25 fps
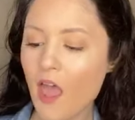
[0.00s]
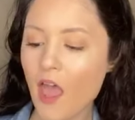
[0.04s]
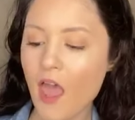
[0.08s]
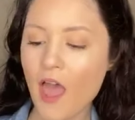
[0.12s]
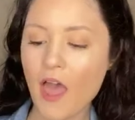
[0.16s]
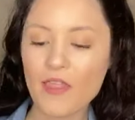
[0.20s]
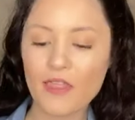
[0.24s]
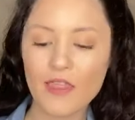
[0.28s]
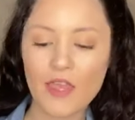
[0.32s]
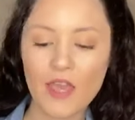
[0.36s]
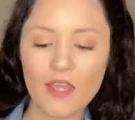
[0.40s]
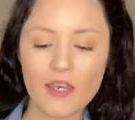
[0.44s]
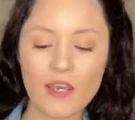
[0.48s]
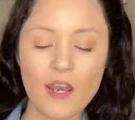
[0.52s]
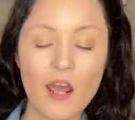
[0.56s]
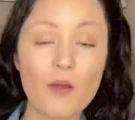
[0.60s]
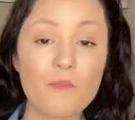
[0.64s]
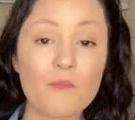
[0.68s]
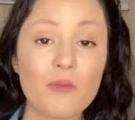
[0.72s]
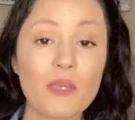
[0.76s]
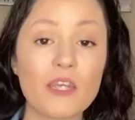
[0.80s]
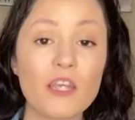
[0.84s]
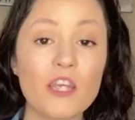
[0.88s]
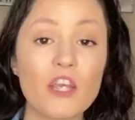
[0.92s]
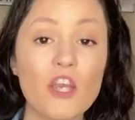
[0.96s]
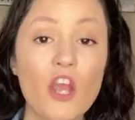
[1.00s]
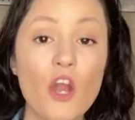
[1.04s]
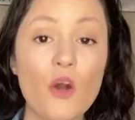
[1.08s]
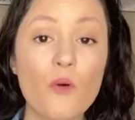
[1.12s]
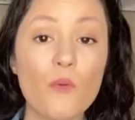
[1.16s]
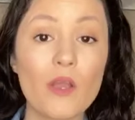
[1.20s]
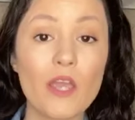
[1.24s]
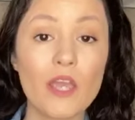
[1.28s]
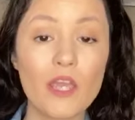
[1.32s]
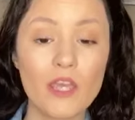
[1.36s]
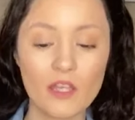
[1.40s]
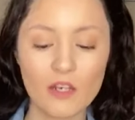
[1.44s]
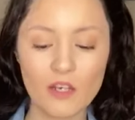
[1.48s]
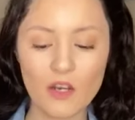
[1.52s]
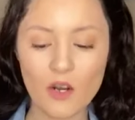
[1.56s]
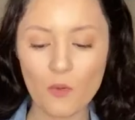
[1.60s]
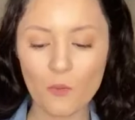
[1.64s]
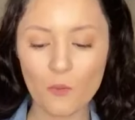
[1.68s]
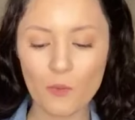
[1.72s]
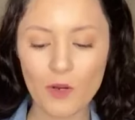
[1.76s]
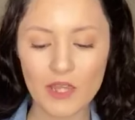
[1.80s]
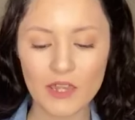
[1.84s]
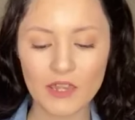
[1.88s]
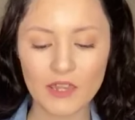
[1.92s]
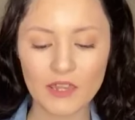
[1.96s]
and then I'm gonna go in
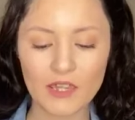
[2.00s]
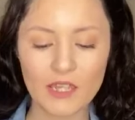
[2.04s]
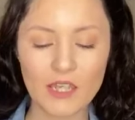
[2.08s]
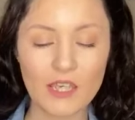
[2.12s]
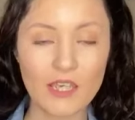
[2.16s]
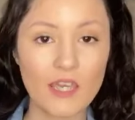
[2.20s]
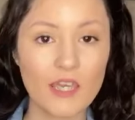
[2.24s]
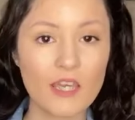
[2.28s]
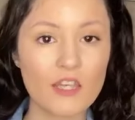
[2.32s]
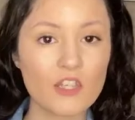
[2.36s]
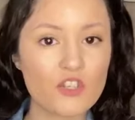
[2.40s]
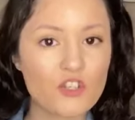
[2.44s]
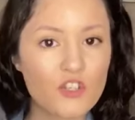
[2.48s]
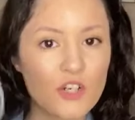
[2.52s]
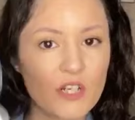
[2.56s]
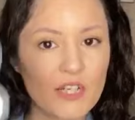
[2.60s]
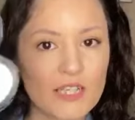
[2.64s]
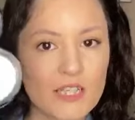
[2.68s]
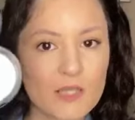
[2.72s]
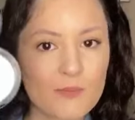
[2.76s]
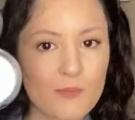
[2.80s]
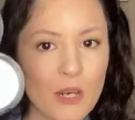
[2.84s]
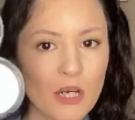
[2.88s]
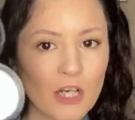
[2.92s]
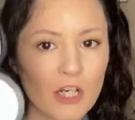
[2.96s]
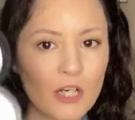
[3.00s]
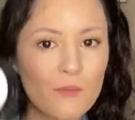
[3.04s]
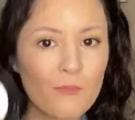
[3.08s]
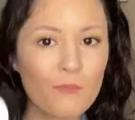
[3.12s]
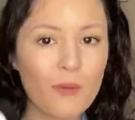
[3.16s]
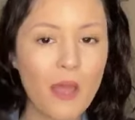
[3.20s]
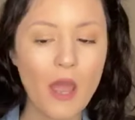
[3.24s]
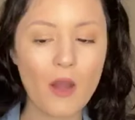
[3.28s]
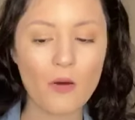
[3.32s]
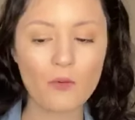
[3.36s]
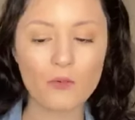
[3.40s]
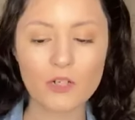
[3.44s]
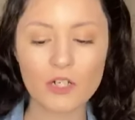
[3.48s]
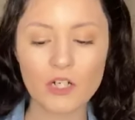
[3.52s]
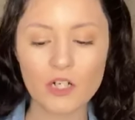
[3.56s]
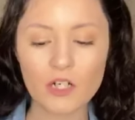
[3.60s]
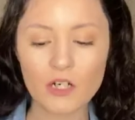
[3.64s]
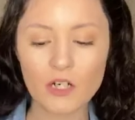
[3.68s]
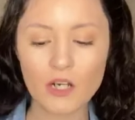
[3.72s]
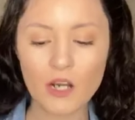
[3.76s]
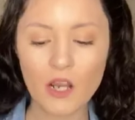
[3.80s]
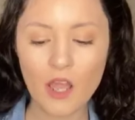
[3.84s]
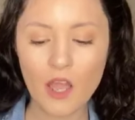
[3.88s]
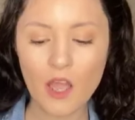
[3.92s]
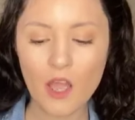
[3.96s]
with the transparent
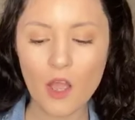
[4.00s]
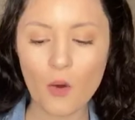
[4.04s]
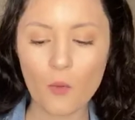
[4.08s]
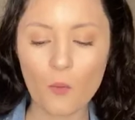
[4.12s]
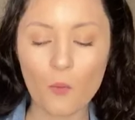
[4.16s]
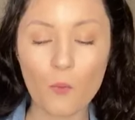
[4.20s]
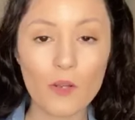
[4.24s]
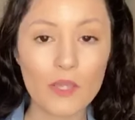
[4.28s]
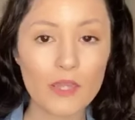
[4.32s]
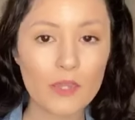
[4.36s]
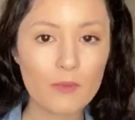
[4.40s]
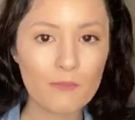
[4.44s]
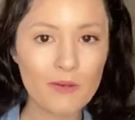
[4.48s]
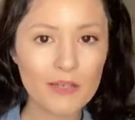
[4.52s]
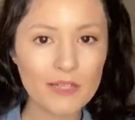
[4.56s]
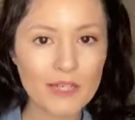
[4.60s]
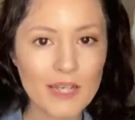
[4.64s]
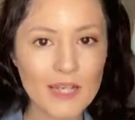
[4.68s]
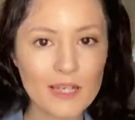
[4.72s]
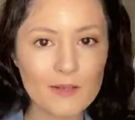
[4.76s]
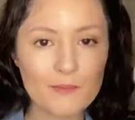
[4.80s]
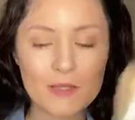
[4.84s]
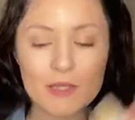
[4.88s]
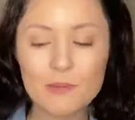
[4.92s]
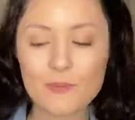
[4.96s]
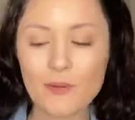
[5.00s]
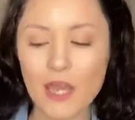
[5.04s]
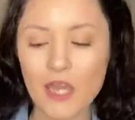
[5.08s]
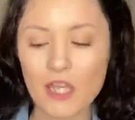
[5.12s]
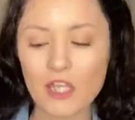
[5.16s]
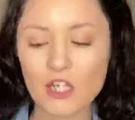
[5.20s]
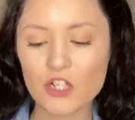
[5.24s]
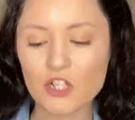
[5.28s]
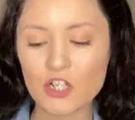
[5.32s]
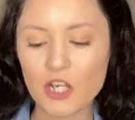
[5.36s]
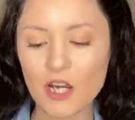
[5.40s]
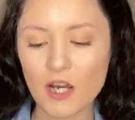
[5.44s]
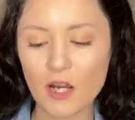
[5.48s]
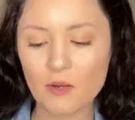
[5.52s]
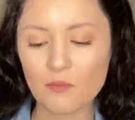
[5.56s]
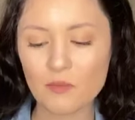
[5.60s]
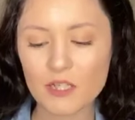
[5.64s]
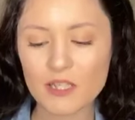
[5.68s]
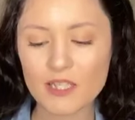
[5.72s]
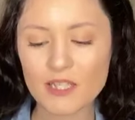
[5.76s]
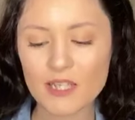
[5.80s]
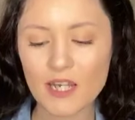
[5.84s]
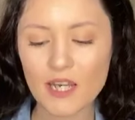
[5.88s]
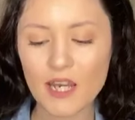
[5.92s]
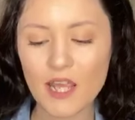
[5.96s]
powder with my damp sponge, and I'm
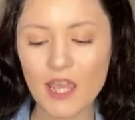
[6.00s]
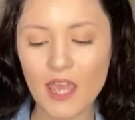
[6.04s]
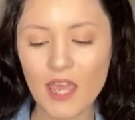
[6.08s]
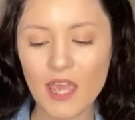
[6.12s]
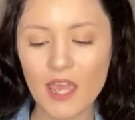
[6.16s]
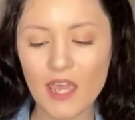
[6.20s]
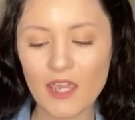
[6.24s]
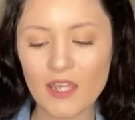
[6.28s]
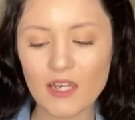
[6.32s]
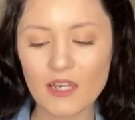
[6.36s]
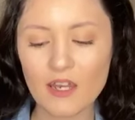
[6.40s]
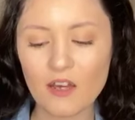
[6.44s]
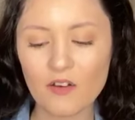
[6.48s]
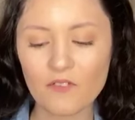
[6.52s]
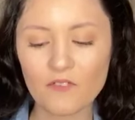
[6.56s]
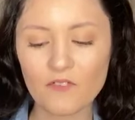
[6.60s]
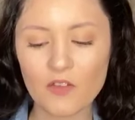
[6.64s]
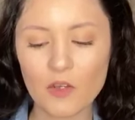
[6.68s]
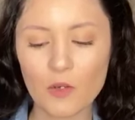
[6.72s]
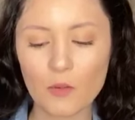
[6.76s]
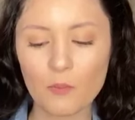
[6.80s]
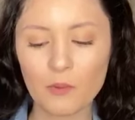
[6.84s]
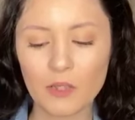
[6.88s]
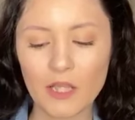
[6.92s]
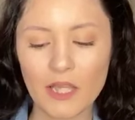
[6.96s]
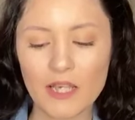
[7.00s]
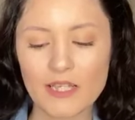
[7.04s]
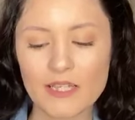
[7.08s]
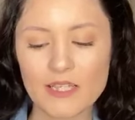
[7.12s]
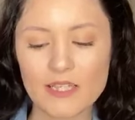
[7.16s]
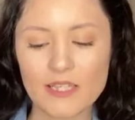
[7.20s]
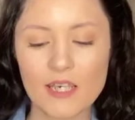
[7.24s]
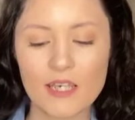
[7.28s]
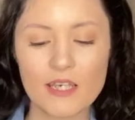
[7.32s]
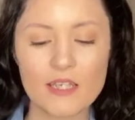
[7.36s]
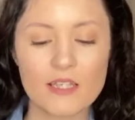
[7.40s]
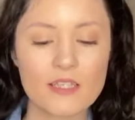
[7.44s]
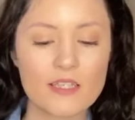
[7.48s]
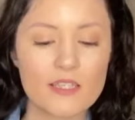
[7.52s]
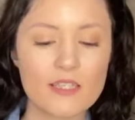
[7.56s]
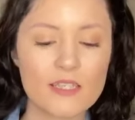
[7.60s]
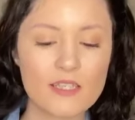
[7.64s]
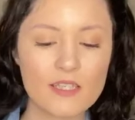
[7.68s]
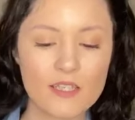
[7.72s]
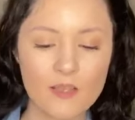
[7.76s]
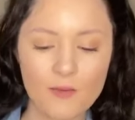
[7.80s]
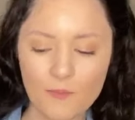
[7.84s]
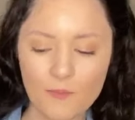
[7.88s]
just gonna hit a few places.